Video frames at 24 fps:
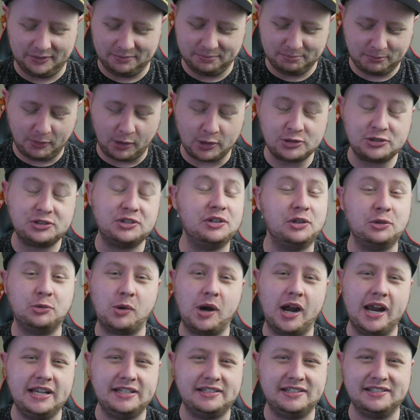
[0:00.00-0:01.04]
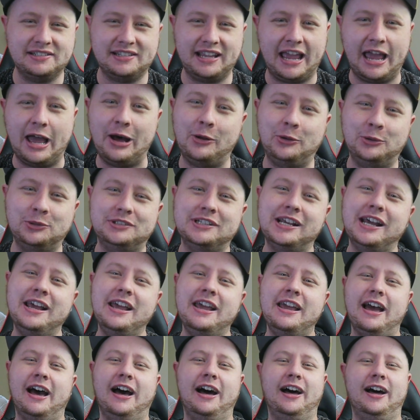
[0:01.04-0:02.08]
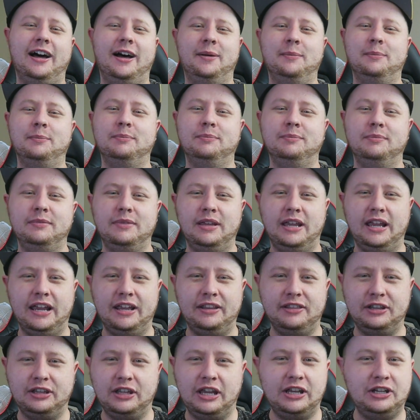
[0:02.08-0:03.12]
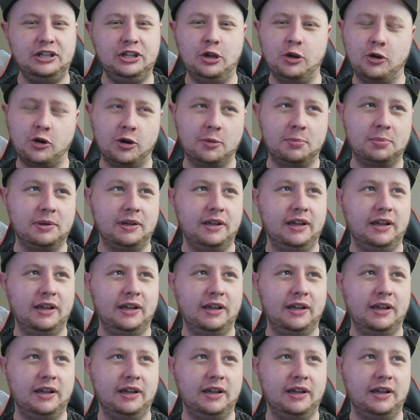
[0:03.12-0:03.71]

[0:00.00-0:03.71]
Most of the races are held in Europe,